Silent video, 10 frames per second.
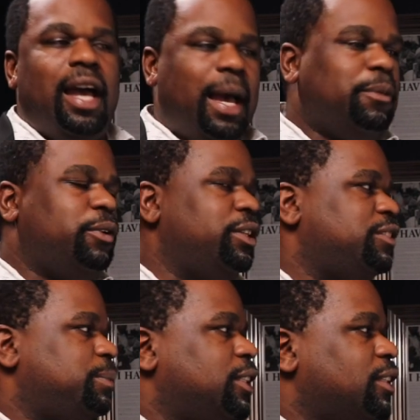I'm going
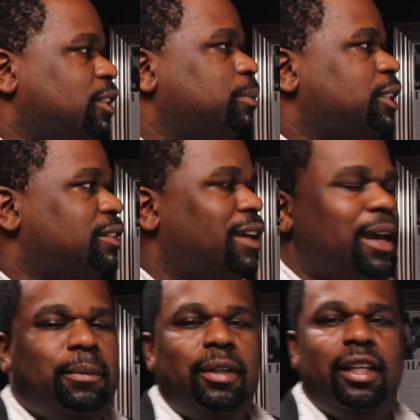to spend a little bit of
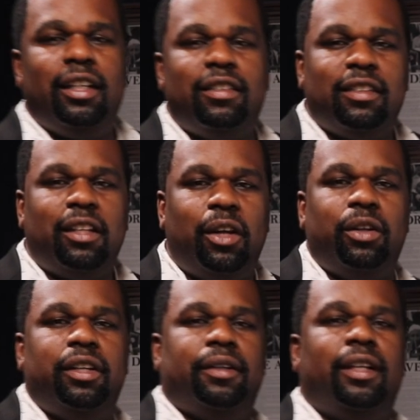time in a
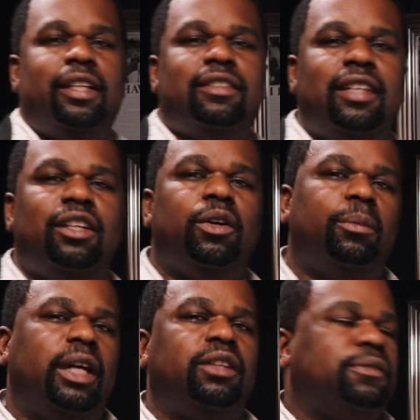scenario here. Let's say you're a
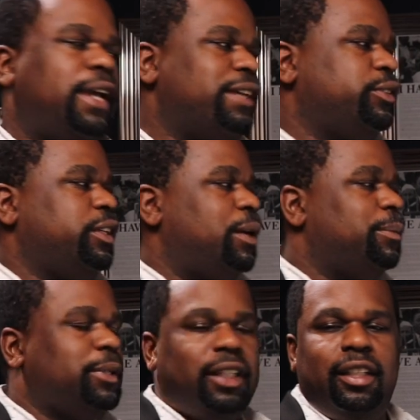manufacturing
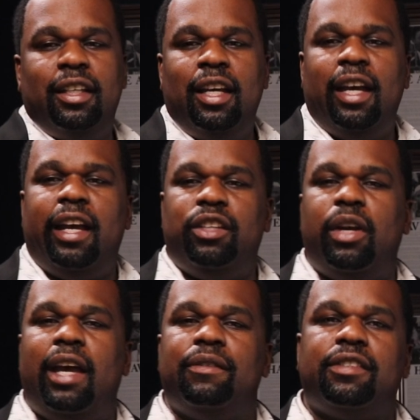company and you
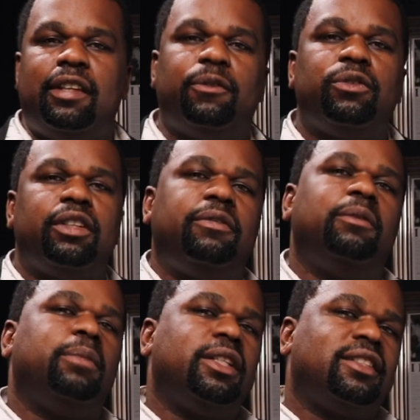have several
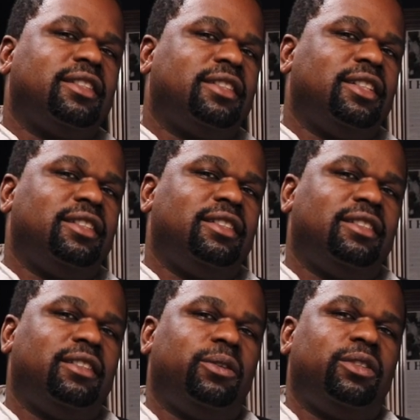different
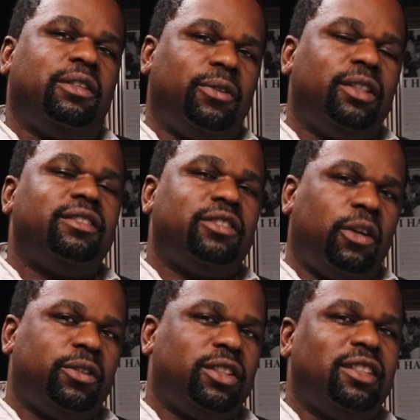businesses or different
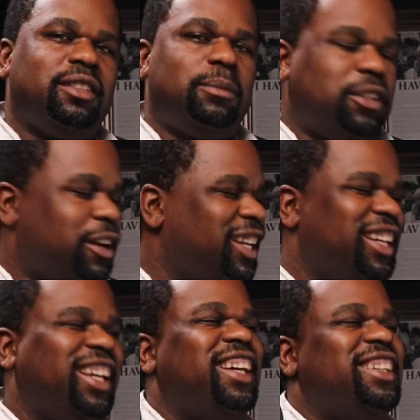services. I'm sorry,
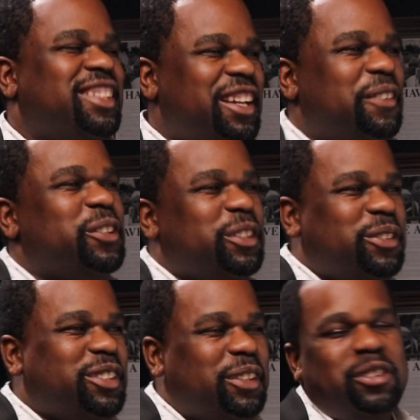several
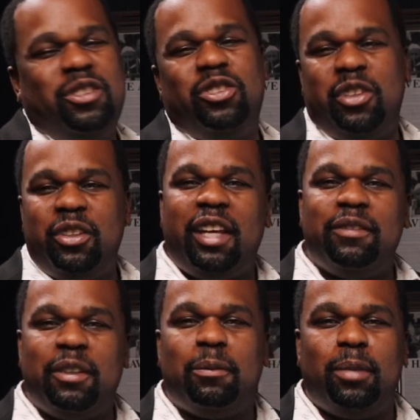different services. You certainly
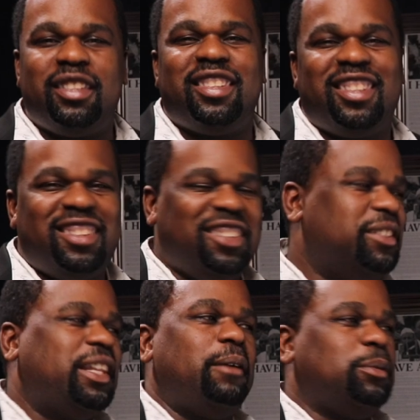have different businesses
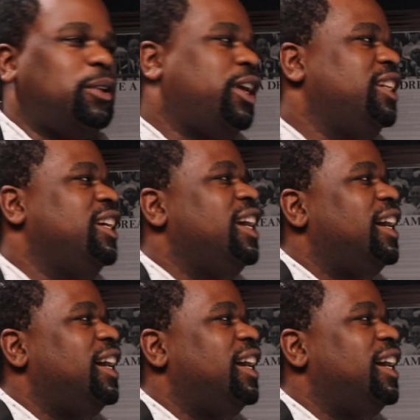too. That would be great.